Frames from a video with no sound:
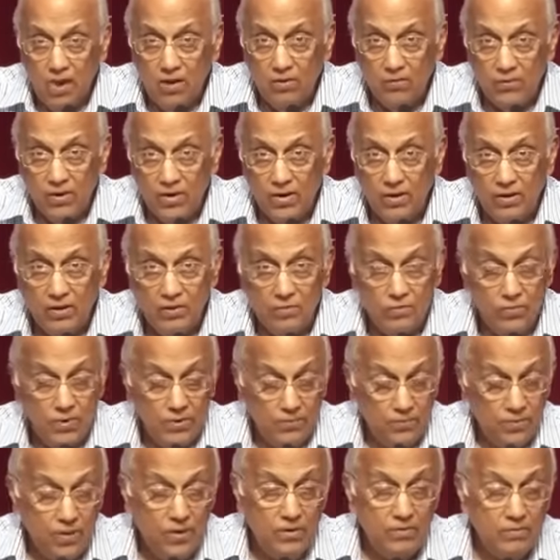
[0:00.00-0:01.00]
We,
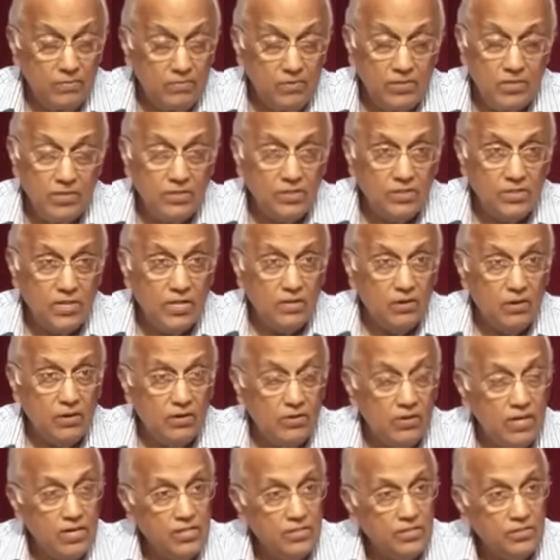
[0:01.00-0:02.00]
we will, Jesus said, all
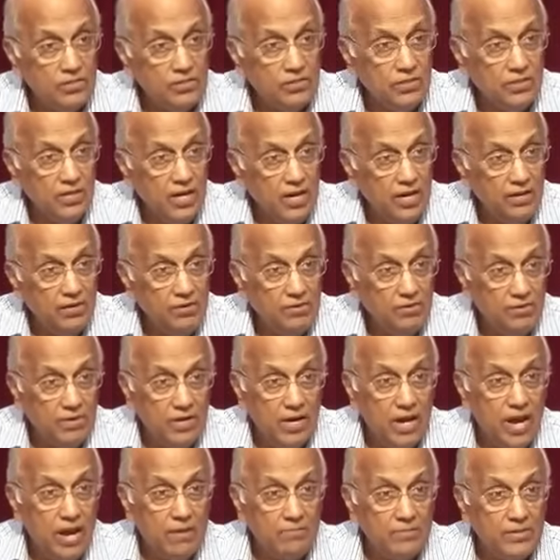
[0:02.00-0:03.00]
nations will hate you.
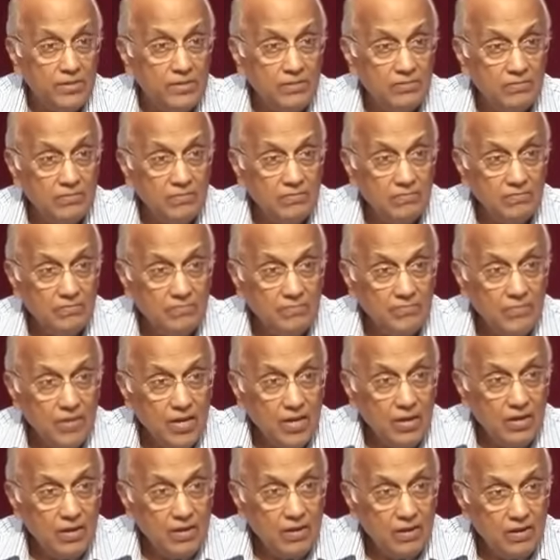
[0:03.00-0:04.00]
It'll happen.
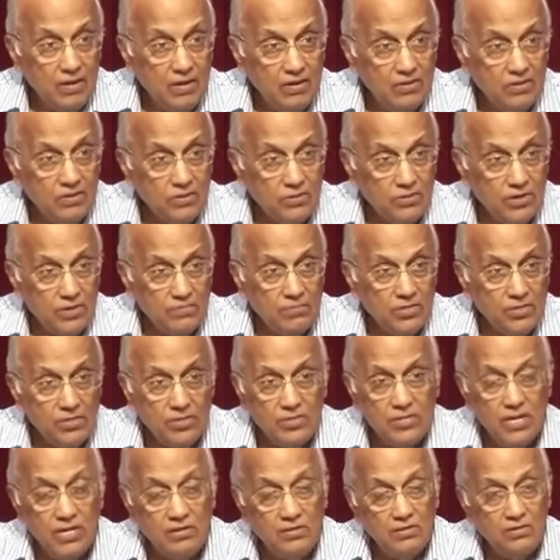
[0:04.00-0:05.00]
So I'm
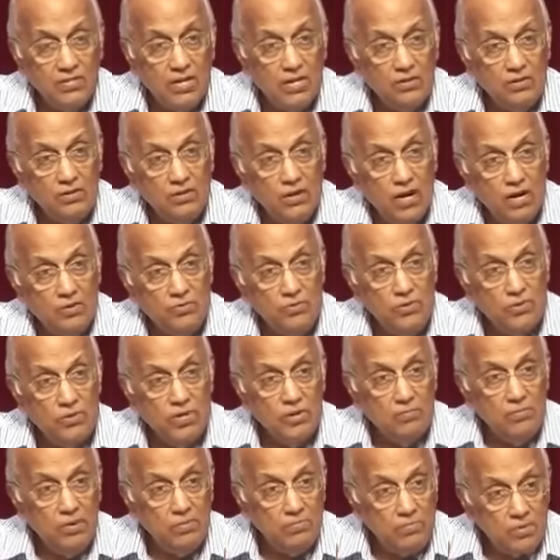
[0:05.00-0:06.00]
just trying to tell you how you
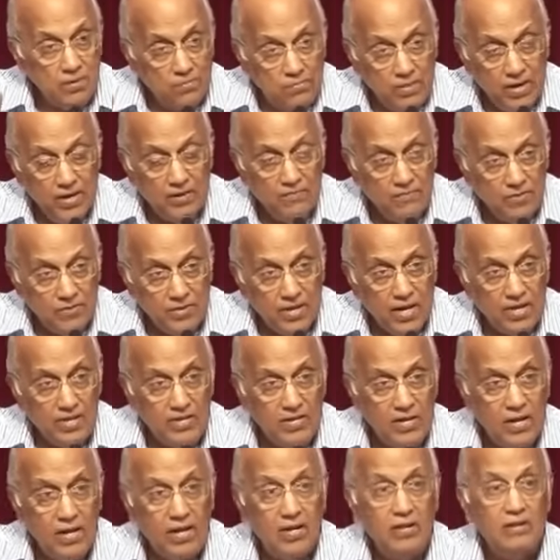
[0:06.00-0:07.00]
can be prepared for that
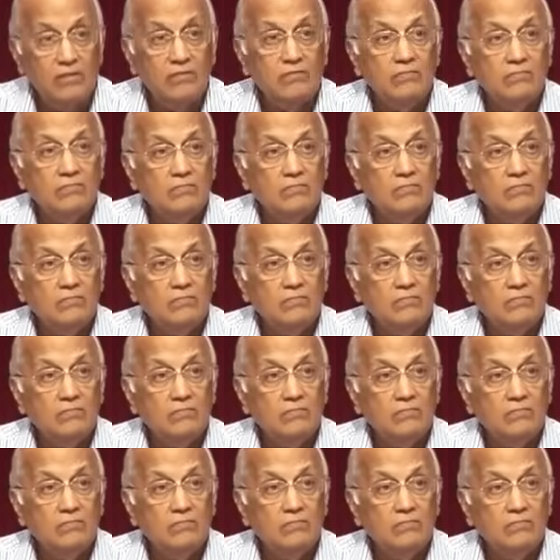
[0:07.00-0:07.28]
day.